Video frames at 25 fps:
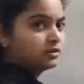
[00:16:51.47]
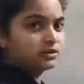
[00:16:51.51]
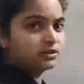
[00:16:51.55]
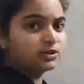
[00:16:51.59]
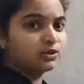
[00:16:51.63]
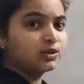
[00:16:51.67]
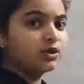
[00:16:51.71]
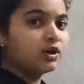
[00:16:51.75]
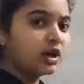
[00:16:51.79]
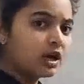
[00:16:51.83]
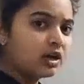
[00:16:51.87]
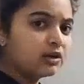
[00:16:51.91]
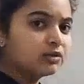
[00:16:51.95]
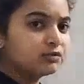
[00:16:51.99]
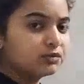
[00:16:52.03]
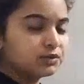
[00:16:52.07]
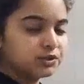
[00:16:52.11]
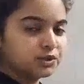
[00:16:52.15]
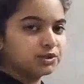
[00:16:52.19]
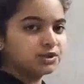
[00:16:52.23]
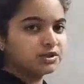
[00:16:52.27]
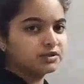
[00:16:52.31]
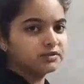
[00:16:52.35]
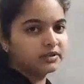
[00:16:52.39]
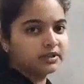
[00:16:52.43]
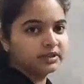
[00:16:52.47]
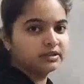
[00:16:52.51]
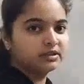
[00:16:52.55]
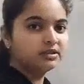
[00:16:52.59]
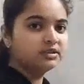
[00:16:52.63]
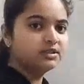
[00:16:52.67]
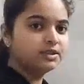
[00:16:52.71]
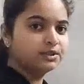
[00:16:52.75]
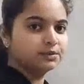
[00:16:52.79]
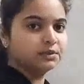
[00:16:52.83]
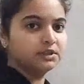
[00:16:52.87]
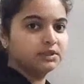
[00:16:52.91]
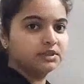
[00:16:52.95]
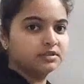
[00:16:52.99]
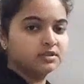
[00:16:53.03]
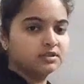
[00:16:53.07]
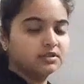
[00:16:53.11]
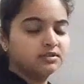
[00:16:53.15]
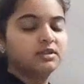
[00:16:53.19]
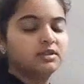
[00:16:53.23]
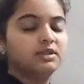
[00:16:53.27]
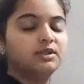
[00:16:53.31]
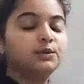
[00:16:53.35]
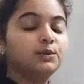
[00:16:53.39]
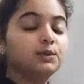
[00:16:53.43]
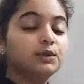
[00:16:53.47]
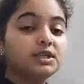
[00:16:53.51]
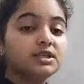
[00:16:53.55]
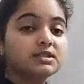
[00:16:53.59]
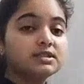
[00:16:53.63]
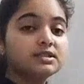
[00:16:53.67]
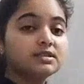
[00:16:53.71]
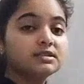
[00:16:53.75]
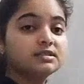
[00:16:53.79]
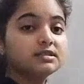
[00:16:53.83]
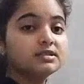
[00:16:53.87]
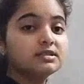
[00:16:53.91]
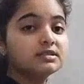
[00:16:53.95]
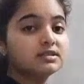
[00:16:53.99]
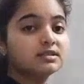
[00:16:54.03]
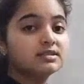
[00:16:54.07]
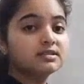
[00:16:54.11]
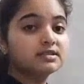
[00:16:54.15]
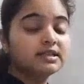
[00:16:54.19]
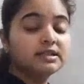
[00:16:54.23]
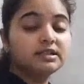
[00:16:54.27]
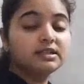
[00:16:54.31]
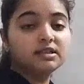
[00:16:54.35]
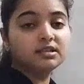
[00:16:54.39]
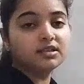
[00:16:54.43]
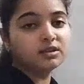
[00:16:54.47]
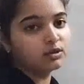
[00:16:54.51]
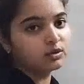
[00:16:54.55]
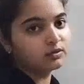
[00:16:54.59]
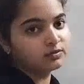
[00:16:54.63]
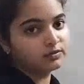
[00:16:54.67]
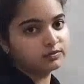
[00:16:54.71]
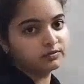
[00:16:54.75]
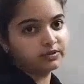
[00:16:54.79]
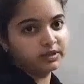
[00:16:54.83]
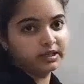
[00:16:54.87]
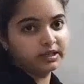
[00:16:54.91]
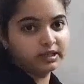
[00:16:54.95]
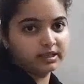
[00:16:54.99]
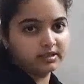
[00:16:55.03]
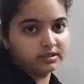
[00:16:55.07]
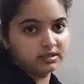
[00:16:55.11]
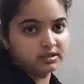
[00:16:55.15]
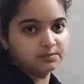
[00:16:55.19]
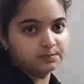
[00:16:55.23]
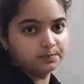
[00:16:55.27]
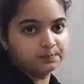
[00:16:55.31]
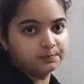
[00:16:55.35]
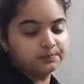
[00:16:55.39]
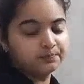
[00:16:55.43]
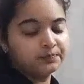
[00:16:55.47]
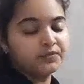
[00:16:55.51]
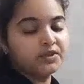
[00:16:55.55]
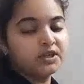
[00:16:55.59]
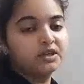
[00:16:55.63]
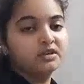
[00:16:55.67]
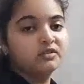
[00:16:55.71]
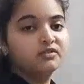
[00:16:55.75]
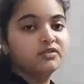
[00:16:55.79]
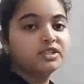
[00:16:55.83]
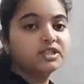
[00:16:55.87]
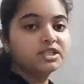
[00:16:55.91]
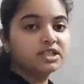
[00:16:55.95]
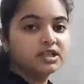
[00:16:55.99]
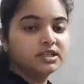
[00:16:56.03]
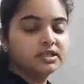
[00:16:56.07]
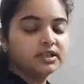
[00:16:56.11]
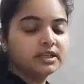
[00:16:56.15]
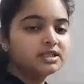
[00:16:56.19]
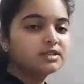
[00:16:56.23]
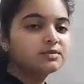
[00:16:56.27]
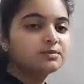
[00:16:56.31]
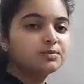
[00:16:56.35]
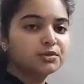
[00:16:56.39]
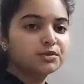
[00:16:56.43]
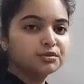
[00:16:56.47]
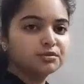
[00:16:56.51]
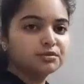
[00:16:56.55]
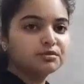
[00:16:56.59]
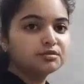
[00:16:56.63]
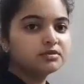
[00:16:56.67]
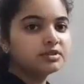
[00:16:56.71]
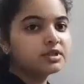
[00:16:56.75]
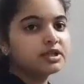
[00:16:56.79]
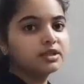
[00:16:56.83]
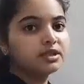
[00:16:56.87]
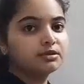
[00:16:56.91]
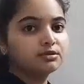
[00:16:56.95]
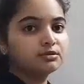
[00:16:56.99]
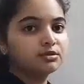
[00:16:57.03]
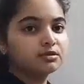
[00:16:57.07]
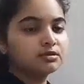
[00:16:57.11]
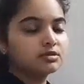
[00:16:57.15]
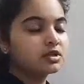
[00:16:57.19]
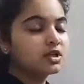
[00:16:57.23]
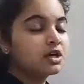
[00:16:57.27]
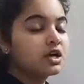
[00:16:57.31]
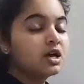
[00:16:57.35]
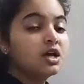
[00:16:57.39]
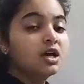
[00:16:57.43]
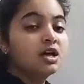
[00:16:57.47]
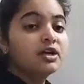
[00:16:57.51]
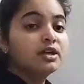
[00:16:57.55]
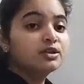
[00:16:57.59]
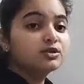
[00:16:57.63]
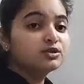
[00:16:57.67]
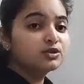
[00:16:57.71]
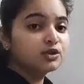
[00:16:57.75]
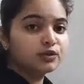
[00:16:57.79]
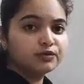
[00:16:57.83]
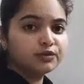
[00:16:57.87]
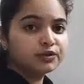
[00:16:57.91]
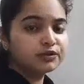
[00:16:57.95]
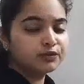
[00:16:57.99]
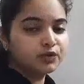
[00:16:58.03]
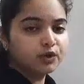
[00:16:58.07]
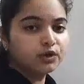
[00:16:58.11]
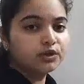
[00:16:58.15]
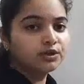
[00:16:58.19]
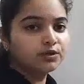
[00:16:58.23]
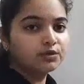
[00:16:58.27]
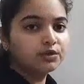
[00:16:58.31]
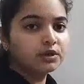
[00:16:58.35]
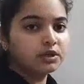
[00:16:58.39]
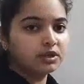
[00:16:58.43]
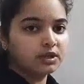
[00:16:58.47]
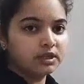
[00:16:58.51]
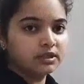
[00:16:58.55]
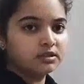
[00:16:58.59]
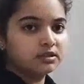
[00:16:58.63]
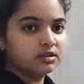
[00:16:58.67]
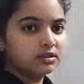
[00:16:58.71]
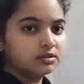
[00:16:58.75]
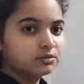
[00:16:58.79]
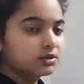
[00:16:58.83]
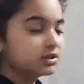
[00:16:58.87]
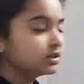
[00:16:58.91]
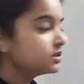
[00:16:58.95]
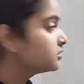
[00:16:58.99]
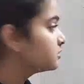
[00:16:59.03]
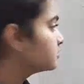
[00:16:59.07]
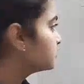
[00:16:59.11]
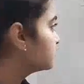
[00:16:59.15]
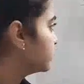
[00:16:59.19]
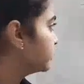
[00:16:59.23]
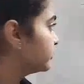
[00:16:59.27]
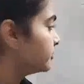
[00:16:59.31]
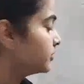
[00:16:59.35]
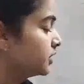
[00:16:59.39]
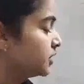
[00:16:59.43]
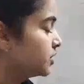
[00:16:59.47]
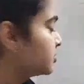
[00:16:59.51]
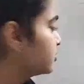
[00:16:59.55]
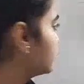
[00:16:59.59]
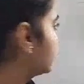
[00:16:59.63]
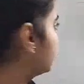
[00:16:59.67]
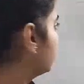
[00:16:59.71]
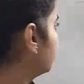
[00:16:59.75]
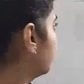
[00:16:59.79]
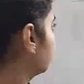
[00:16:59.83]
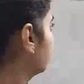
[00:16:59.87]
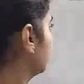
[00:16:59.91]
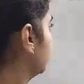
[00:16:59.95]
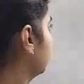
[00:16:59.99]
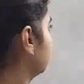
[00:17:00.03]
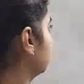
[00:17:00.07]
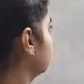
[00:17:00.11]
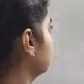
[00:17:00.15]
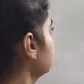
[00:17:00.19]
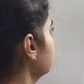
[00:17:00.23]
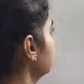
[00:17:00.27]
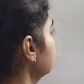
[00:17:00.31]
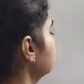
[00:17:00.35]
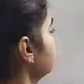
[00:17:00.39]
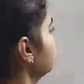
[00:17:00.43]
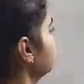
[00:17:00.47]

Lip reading: So how would you define a nucleus? Nucleus is the center of an atom which contains protons and neutrons. So if you want, you can write down the definition of nucleus.